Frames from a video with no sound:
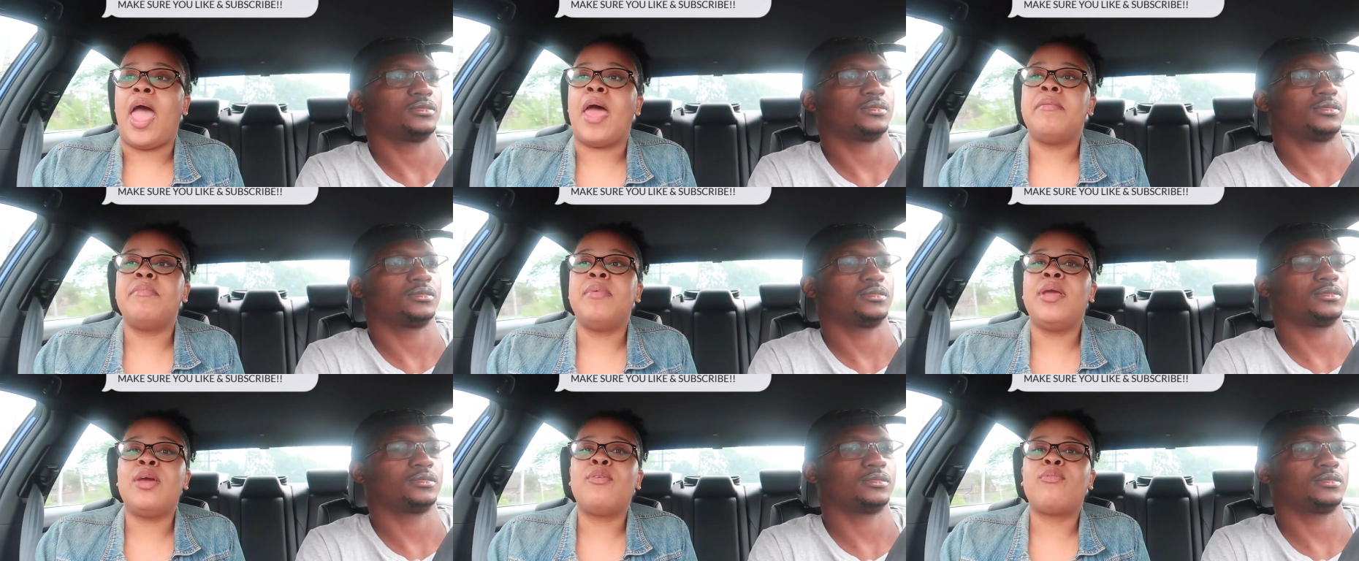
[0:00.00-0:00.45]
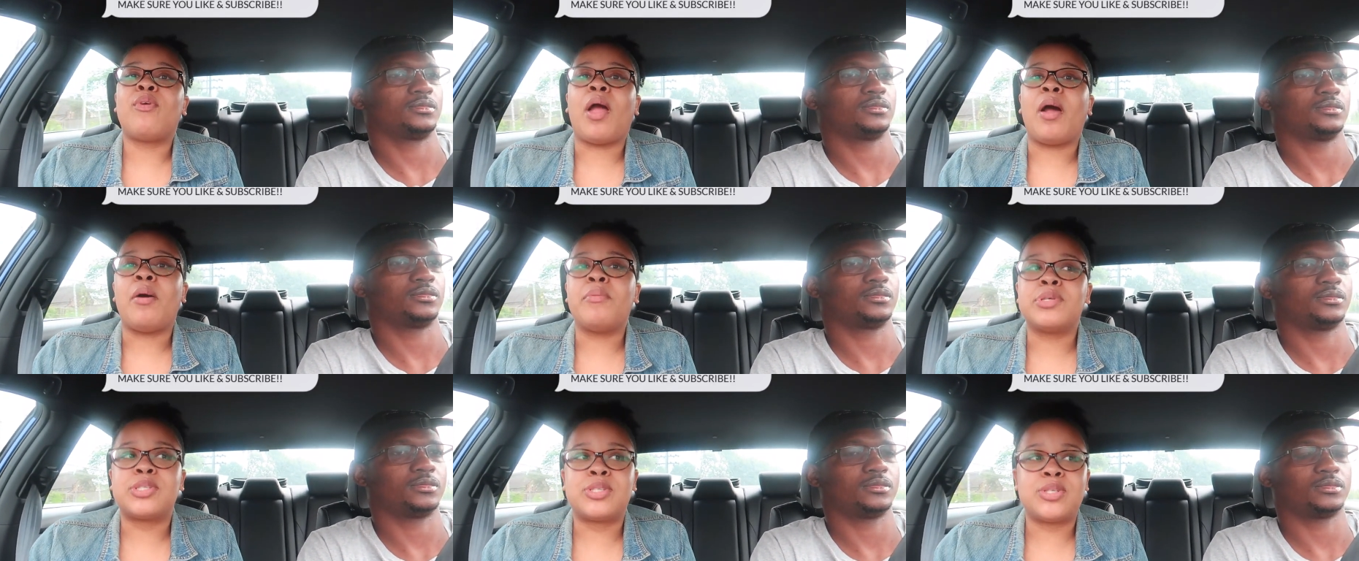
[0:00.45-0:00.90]
Speaker 1: And me and
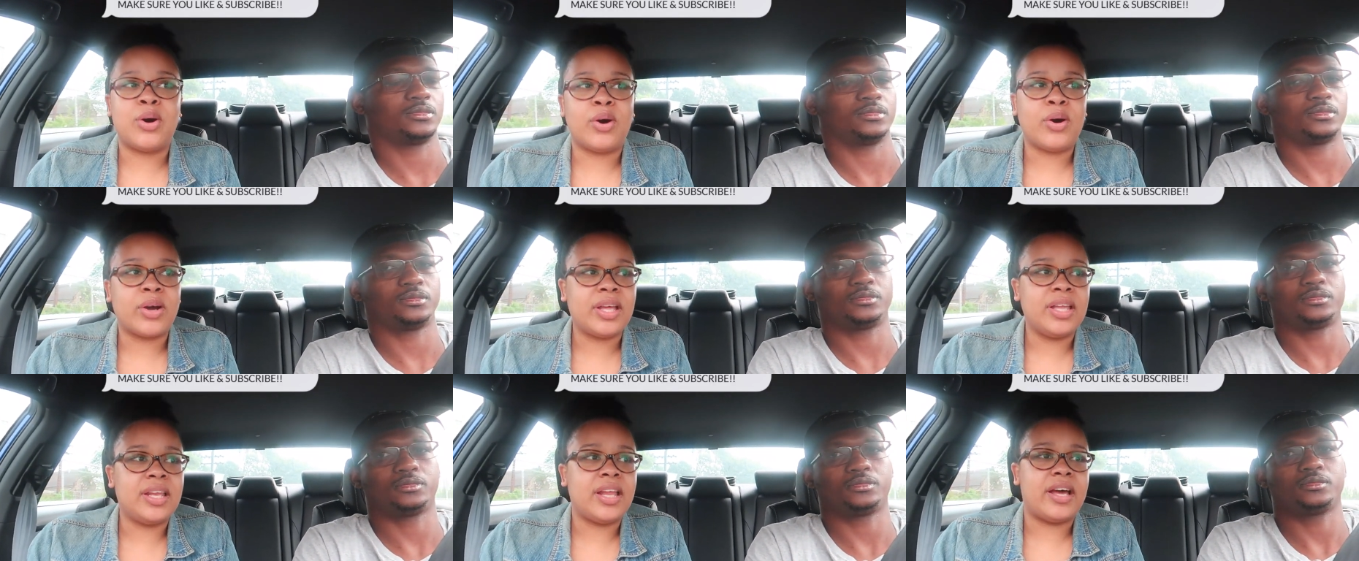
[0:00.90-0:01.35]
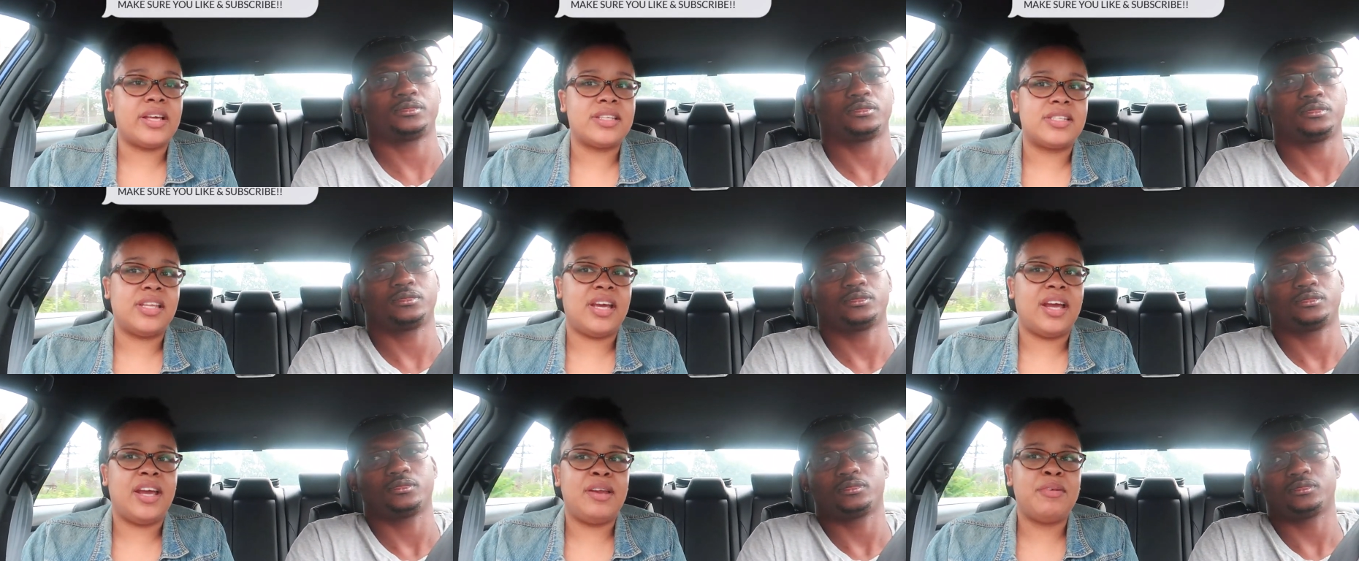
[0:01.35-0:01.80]
Rayon was talking
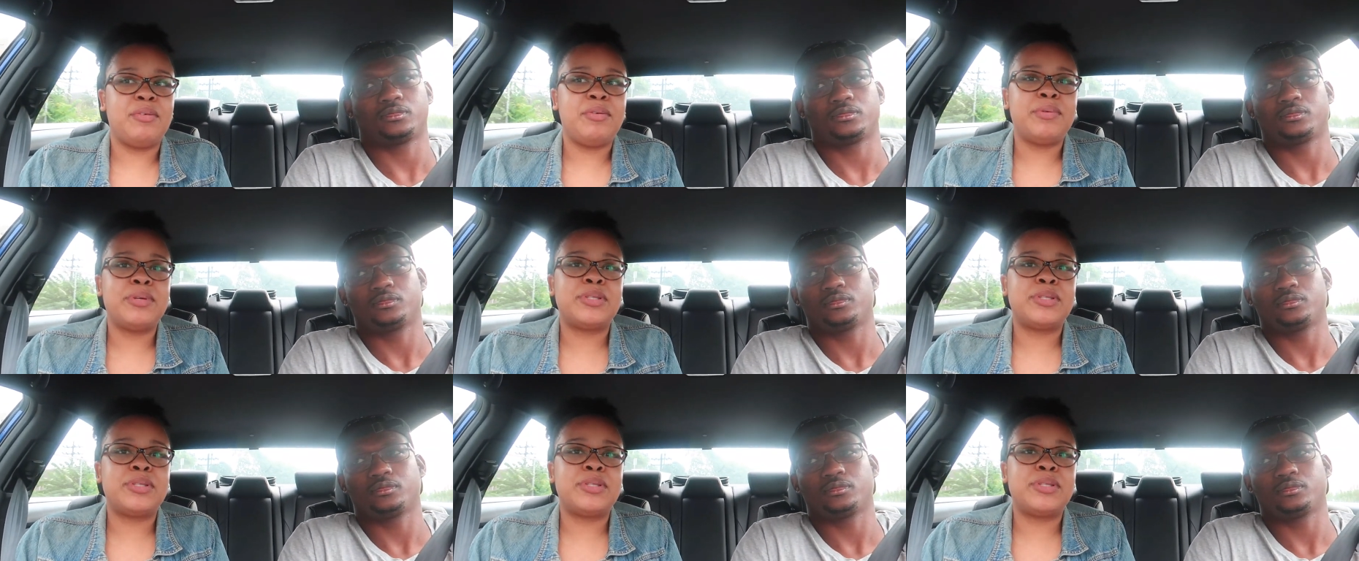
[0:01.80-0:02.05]
last night and